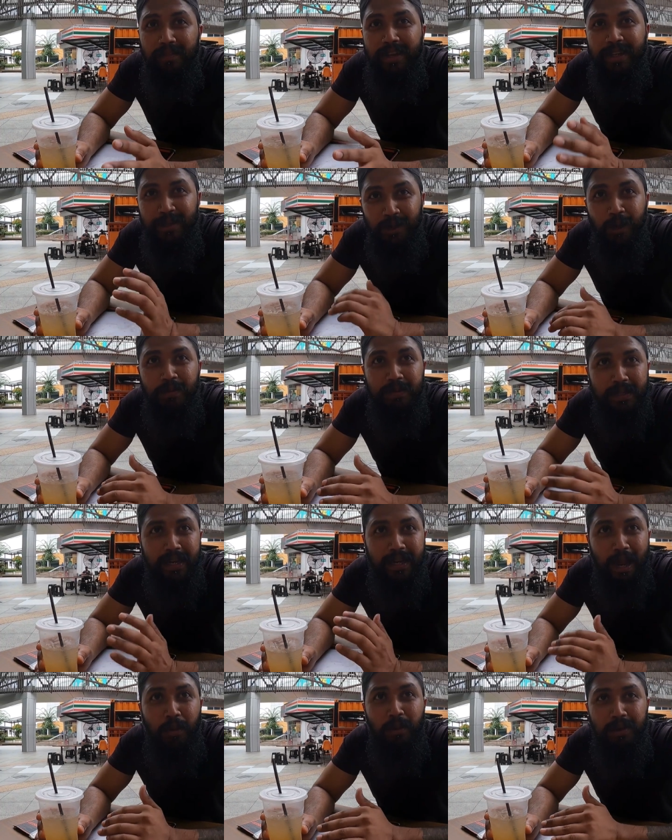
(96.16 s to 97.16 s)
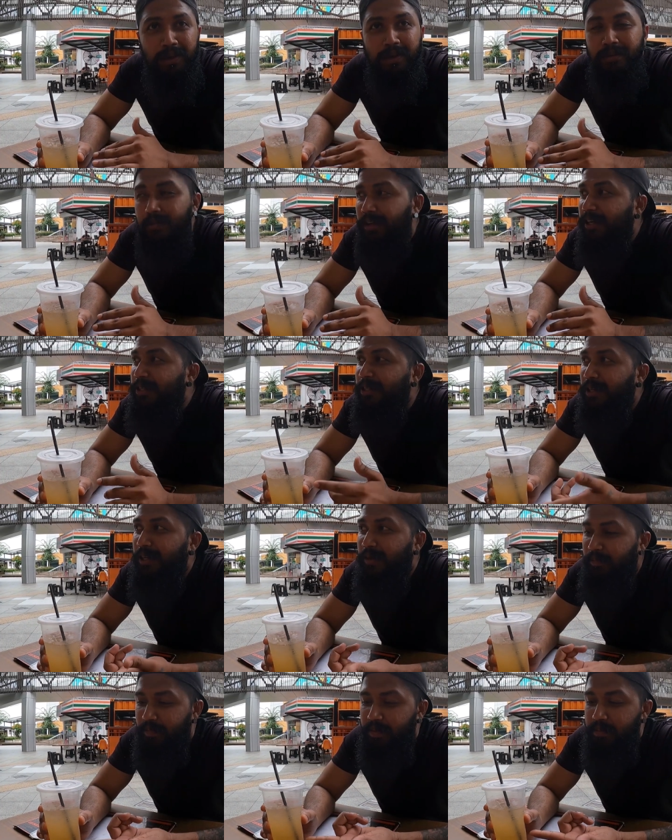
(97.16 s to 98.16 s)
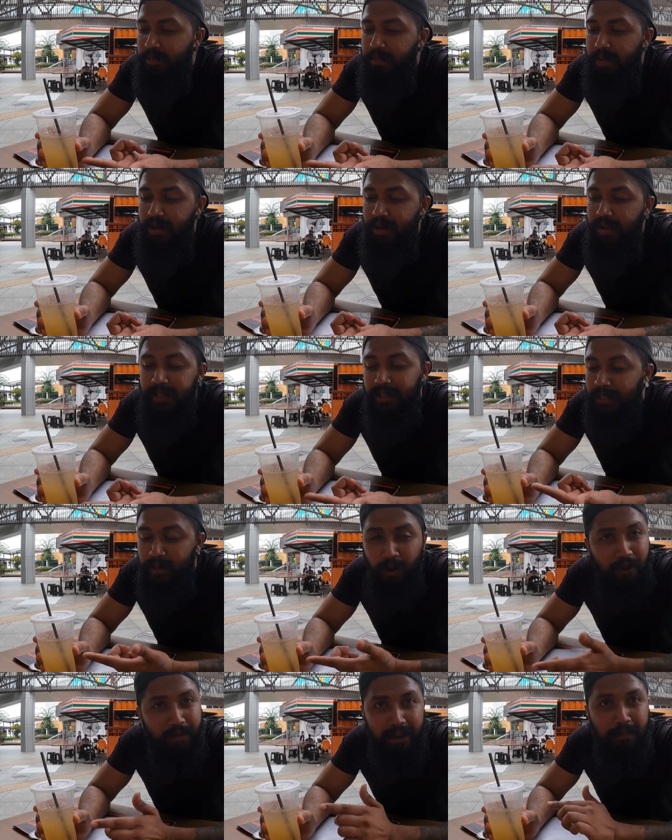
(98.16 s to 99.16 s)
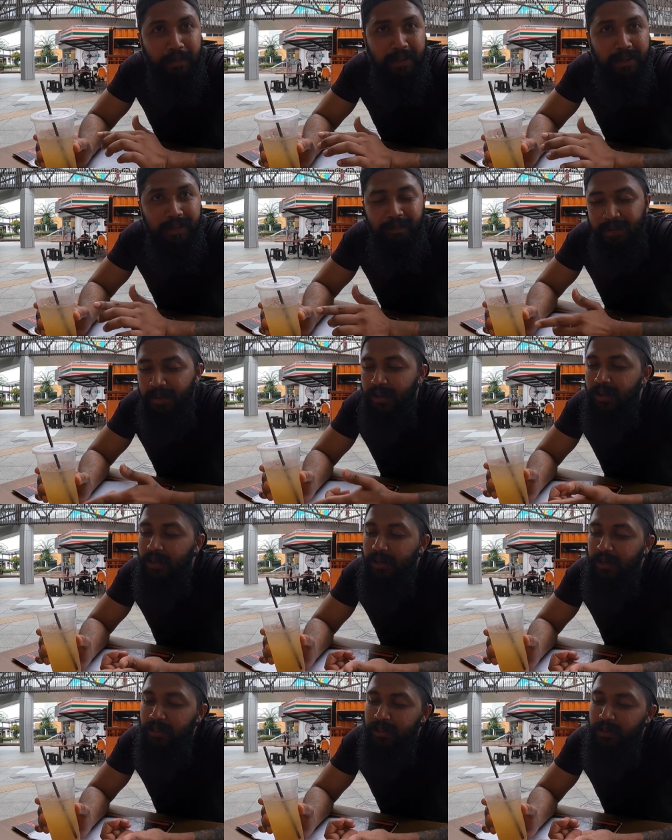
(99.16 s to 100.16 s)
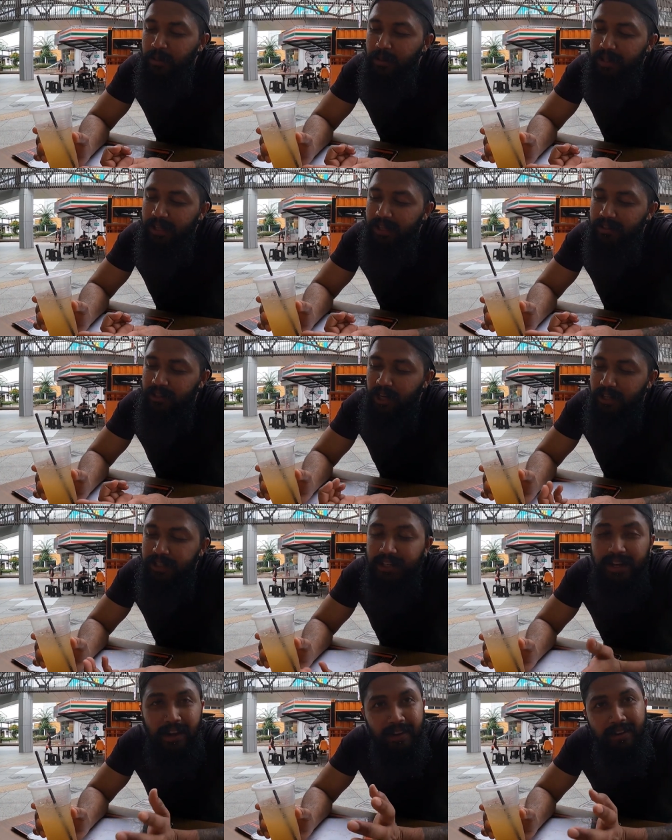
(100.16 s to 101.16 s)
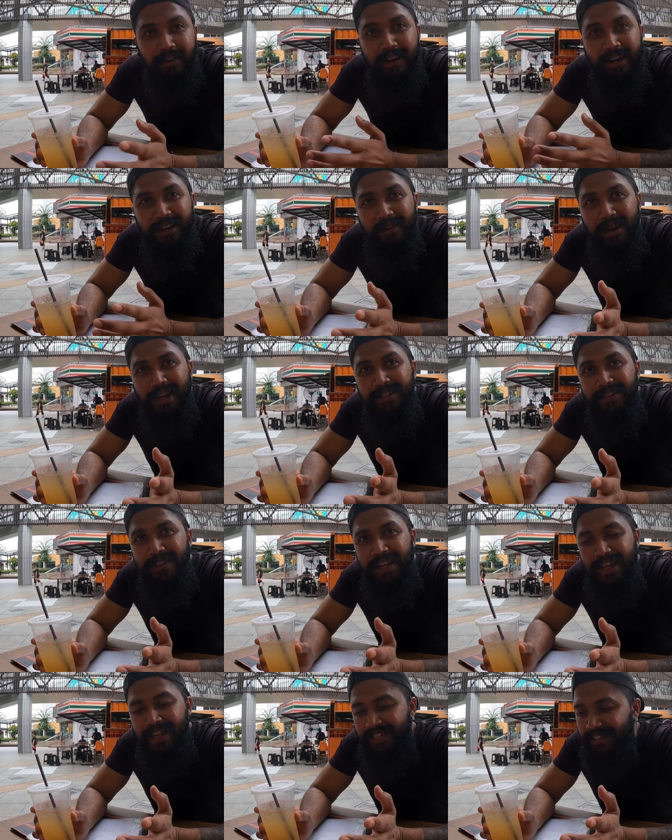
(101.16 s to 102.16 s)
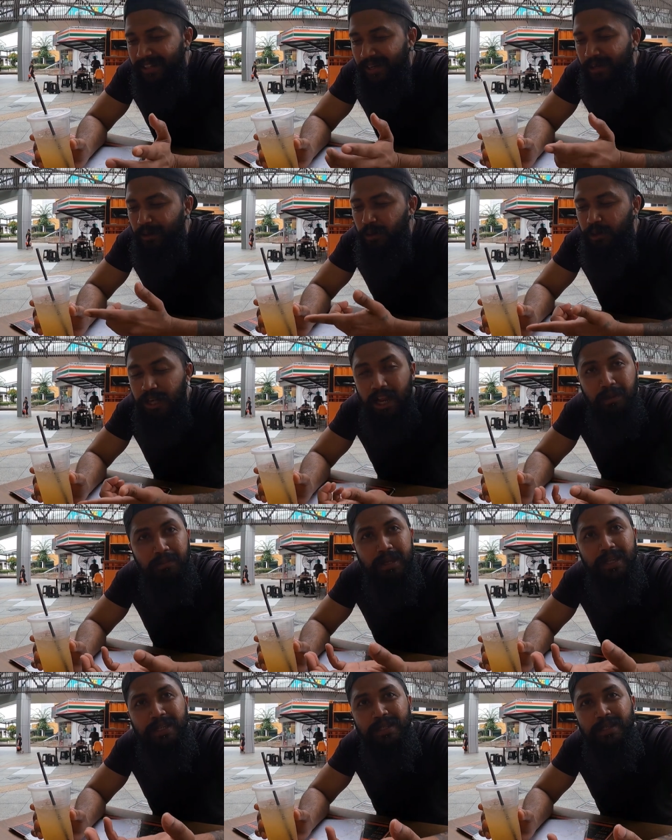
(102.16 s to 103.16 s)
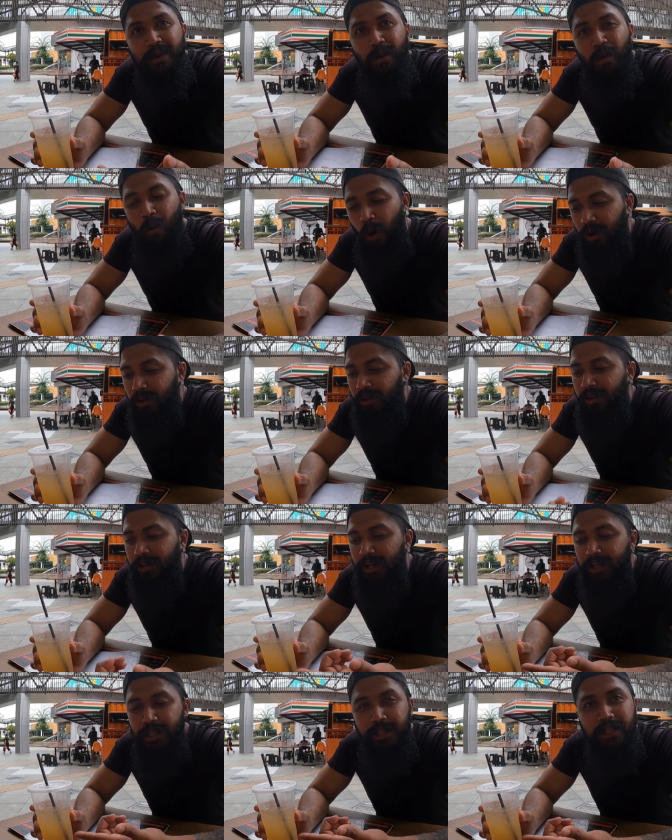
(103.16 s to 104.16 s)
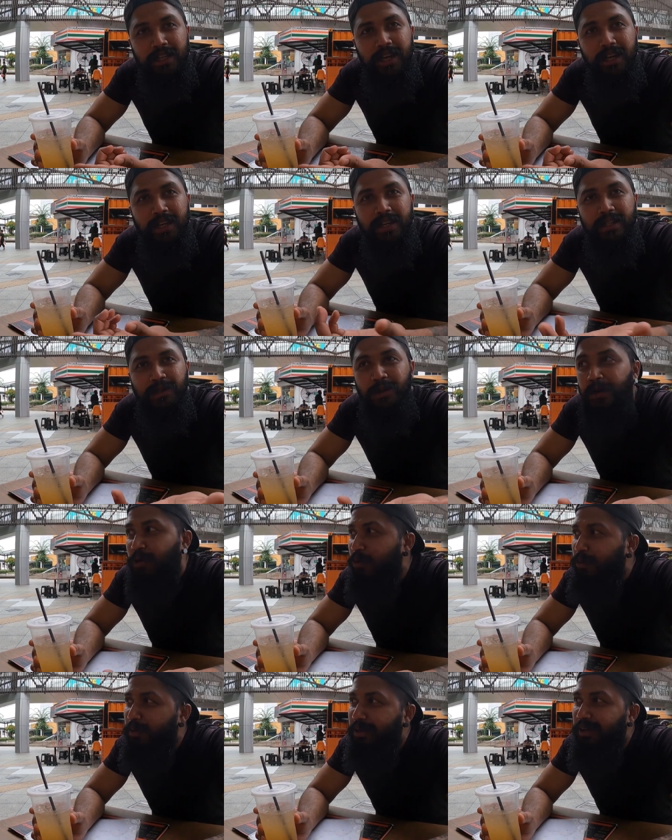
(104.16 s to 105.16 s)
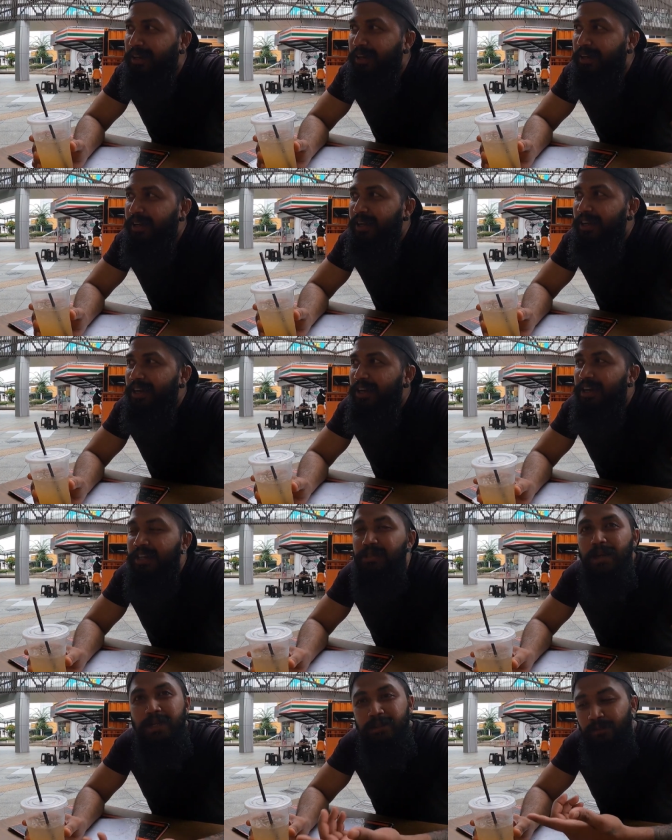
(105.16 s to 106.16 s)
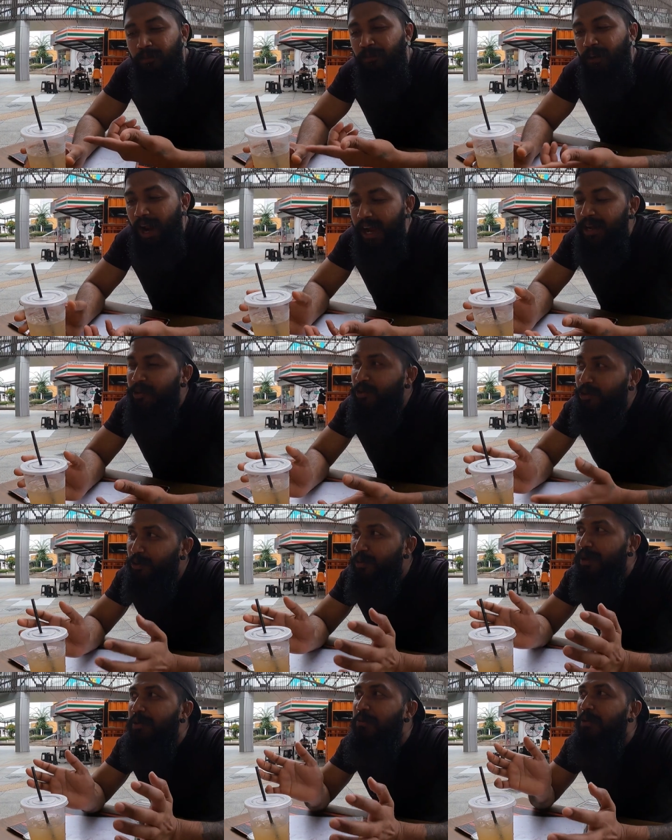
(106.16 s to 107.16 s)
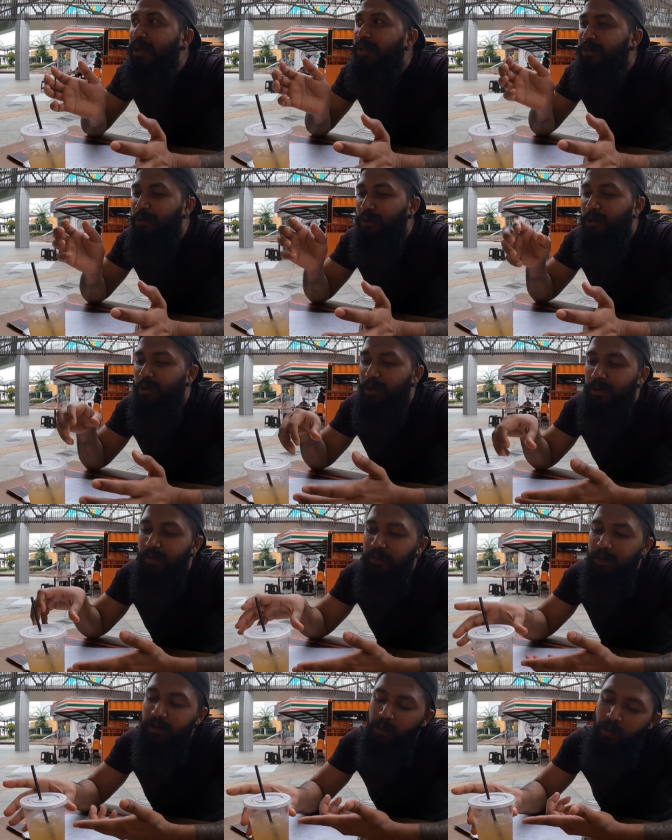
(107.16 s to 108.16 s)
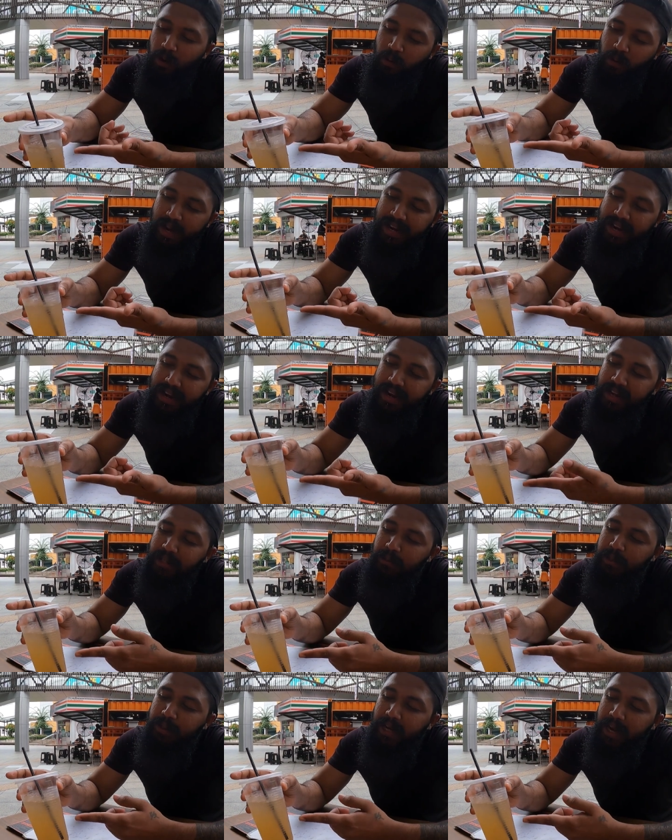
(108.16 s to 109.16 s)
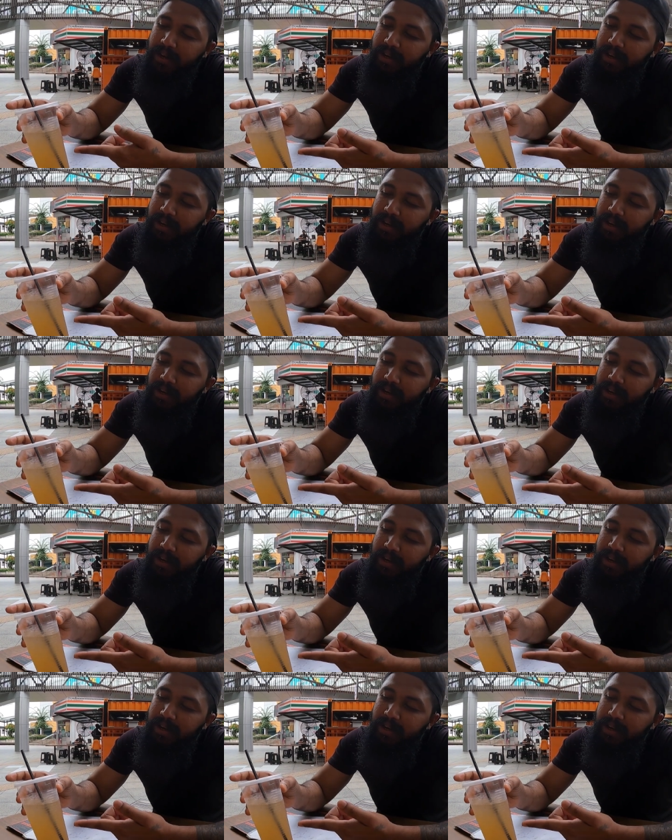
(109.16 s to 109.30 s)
every shops around here in Malaysia, it's not available. So Jaljeera literally translates into Jal means water, and Jeera is your cumin. So it's fried cumin with your... So what we did is we